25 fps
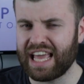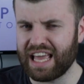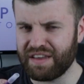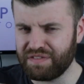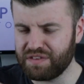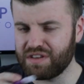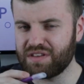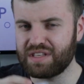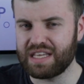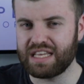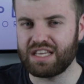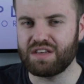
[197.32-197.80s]

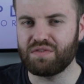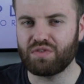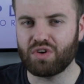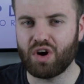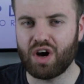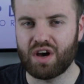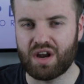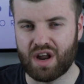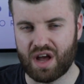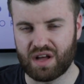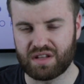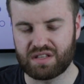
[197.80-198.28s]
If you think you've
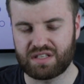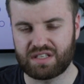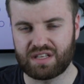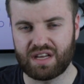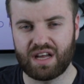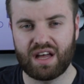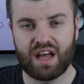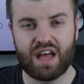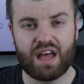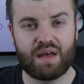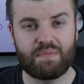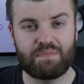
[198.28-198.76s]
got an
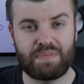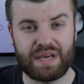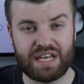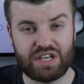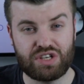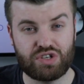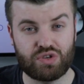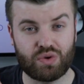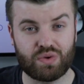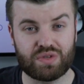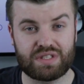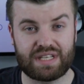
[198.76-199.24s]
answer, be
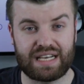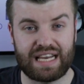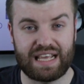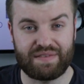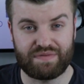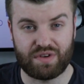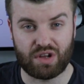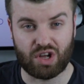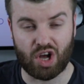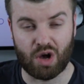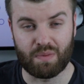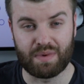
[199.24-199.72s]
sure to
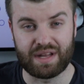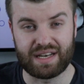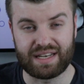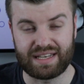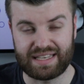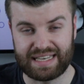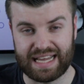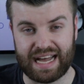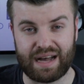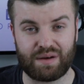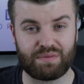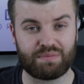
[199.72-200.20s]
leave a
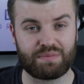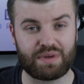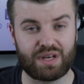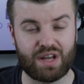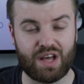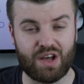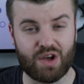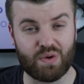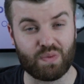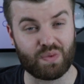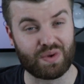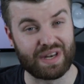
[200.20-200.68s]
comment down
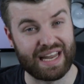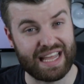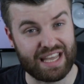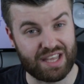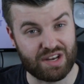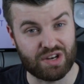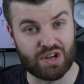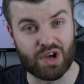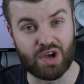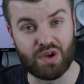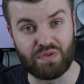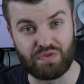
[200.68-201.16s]
below and we'll let
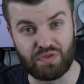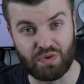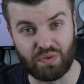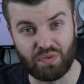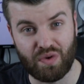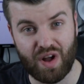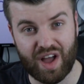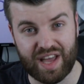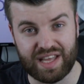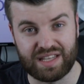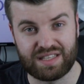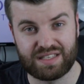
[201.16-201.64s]
you know if you're
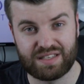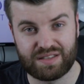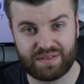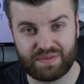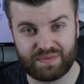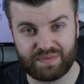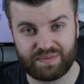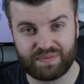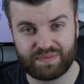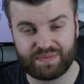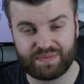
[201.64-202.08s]
right.